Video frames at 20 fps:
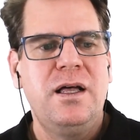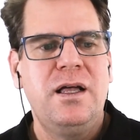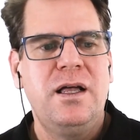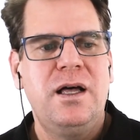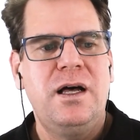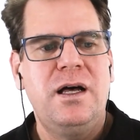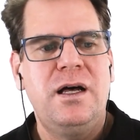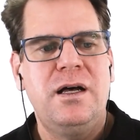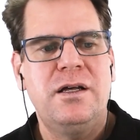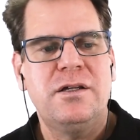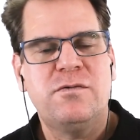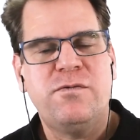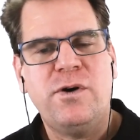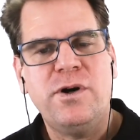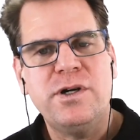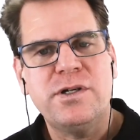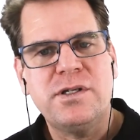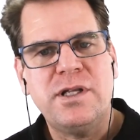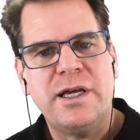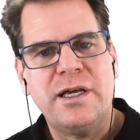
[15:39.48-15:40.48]
As
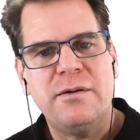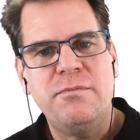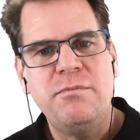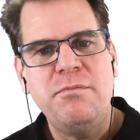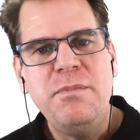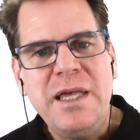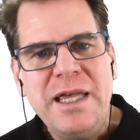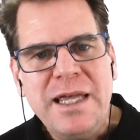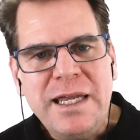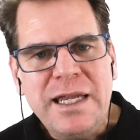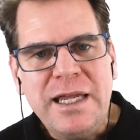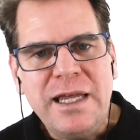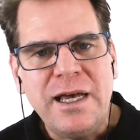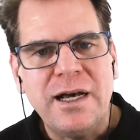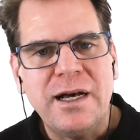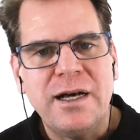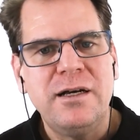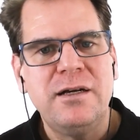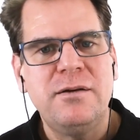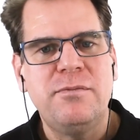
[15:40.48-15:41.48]
far as like
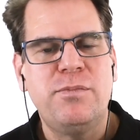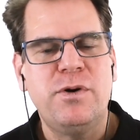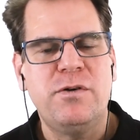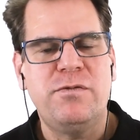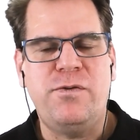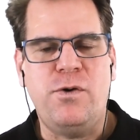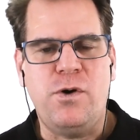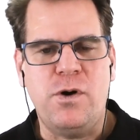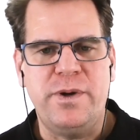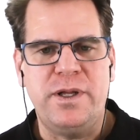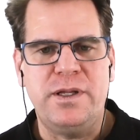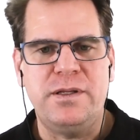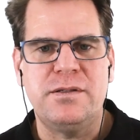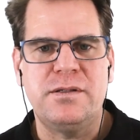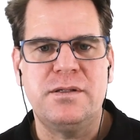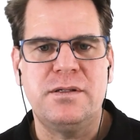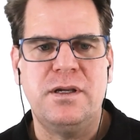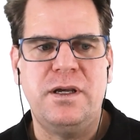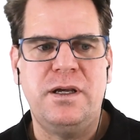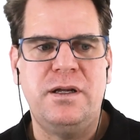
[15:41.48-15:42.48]
media
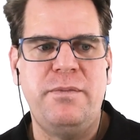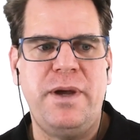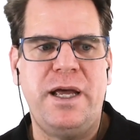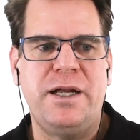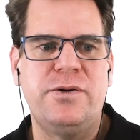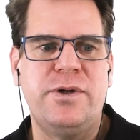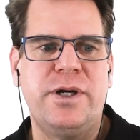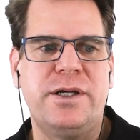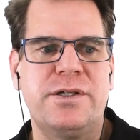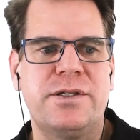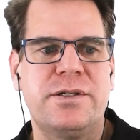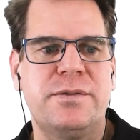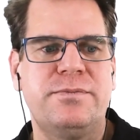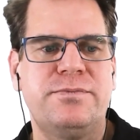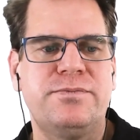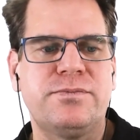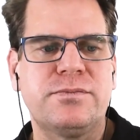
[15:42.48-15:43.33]
performance and metrics,